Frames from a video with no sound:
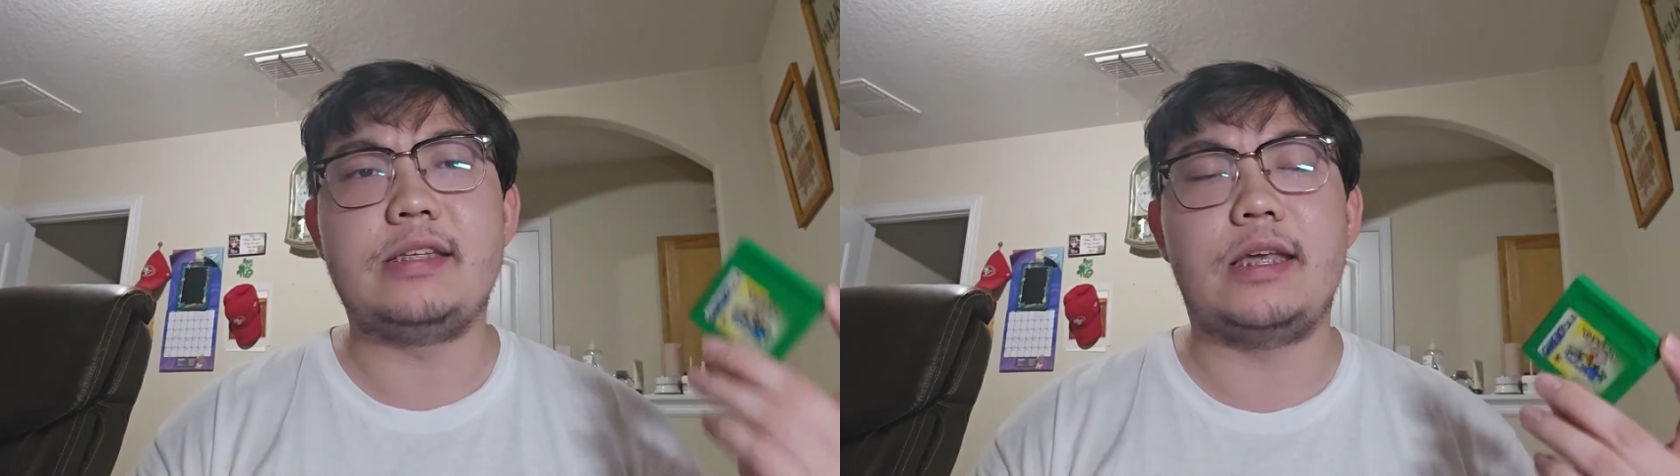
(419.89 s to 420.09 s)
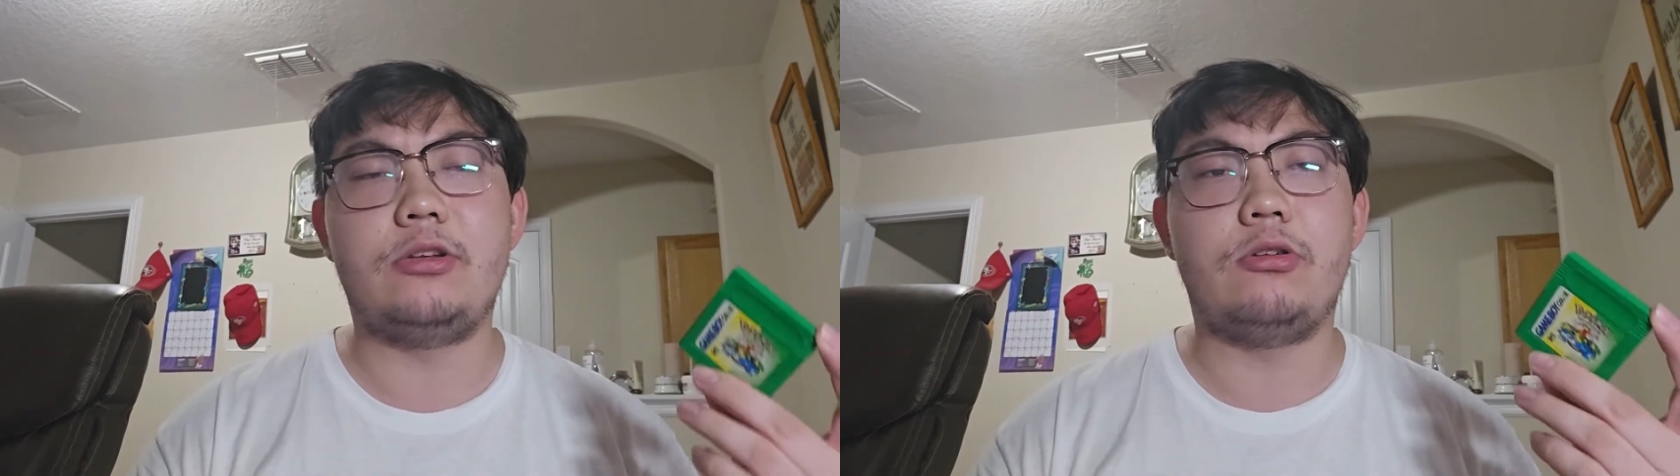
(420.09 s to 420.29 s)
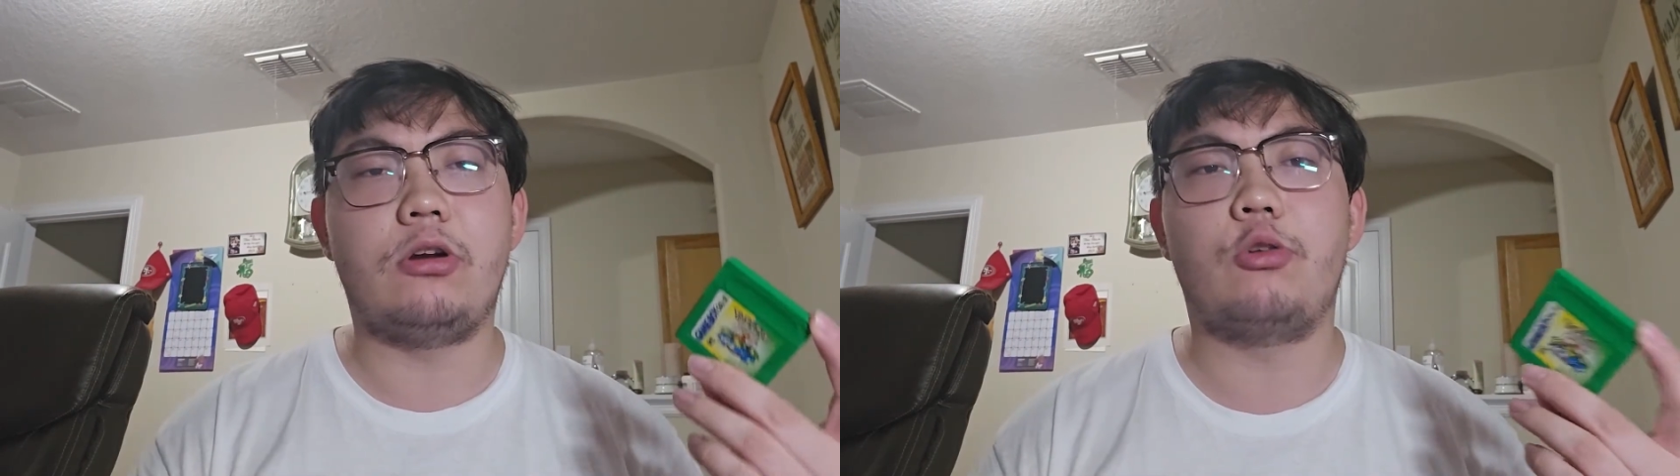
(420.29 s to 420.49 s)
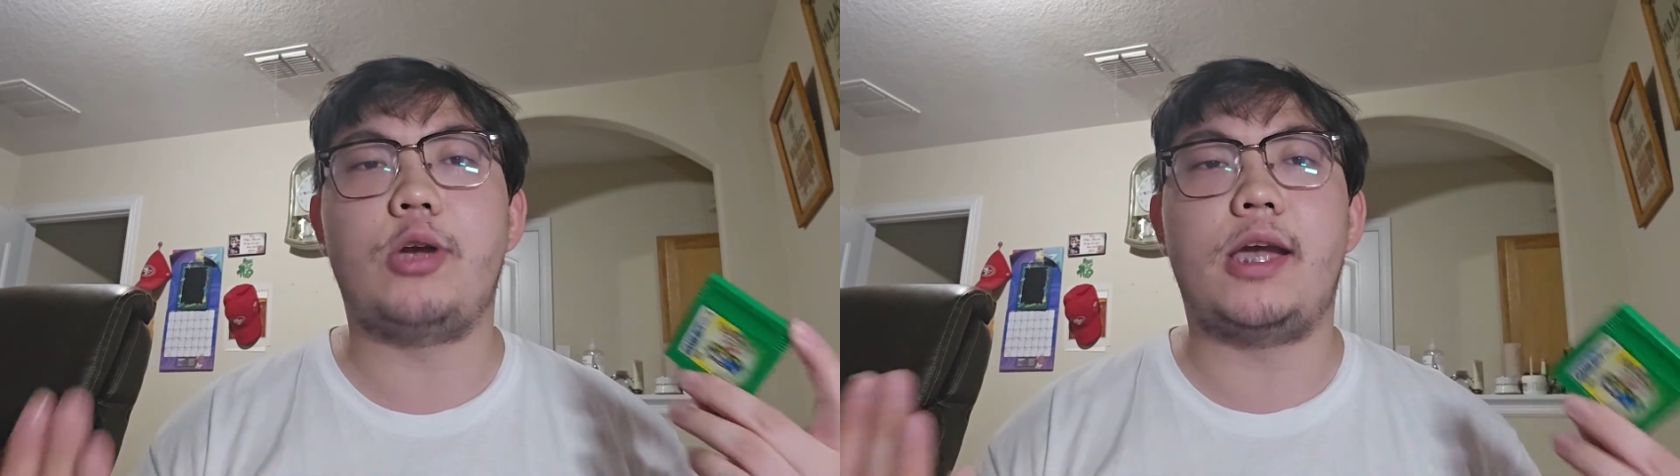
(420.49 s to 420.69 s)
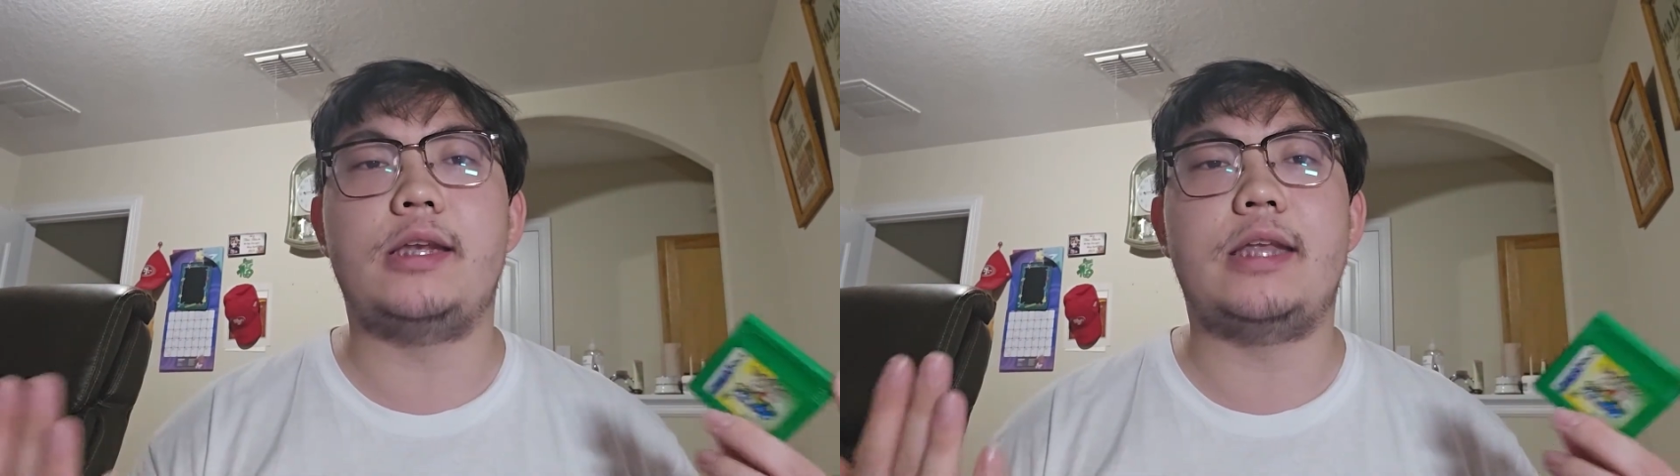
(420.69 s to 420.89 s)
are cracking
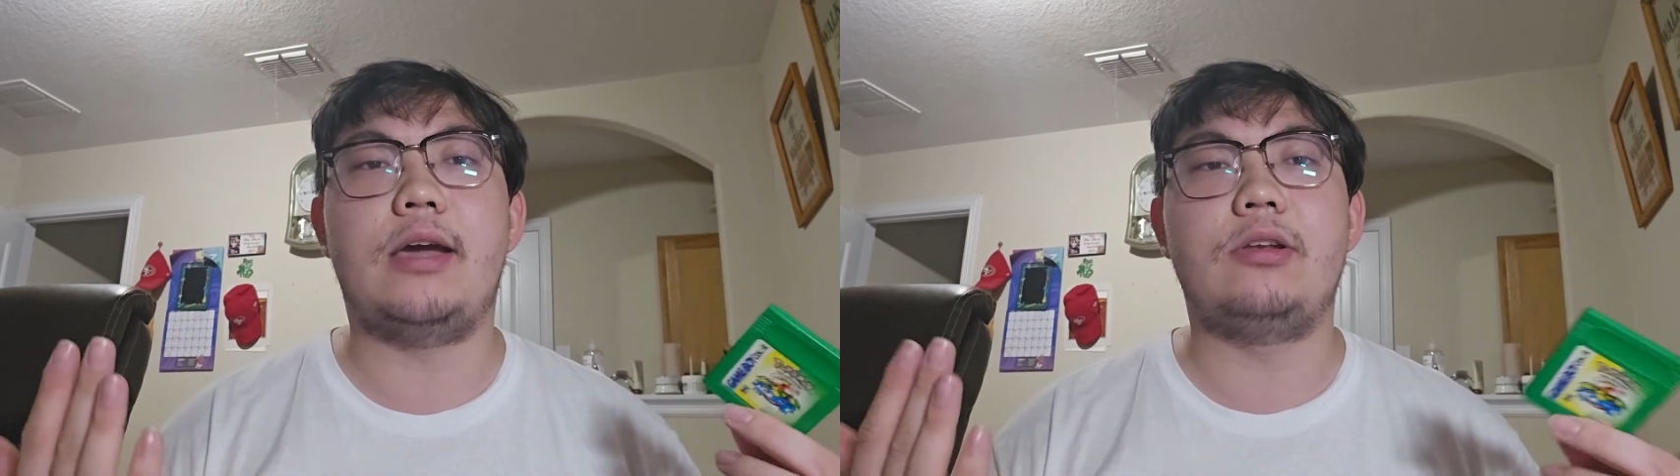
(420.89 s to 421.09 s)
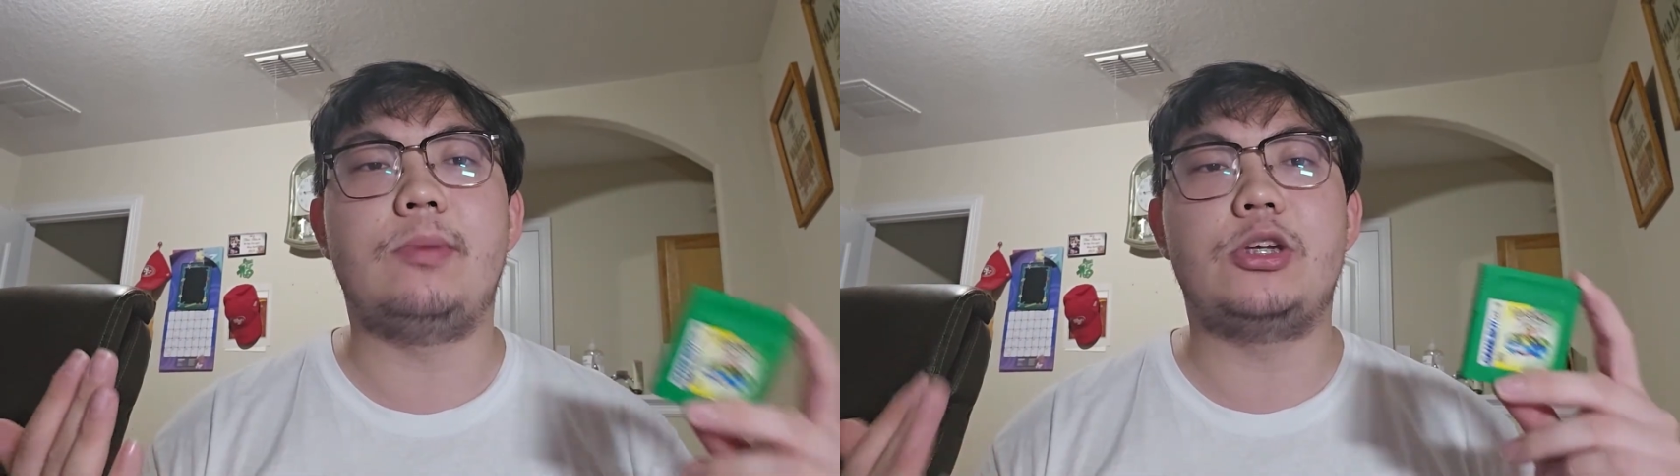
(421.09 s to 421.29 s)
down to make sure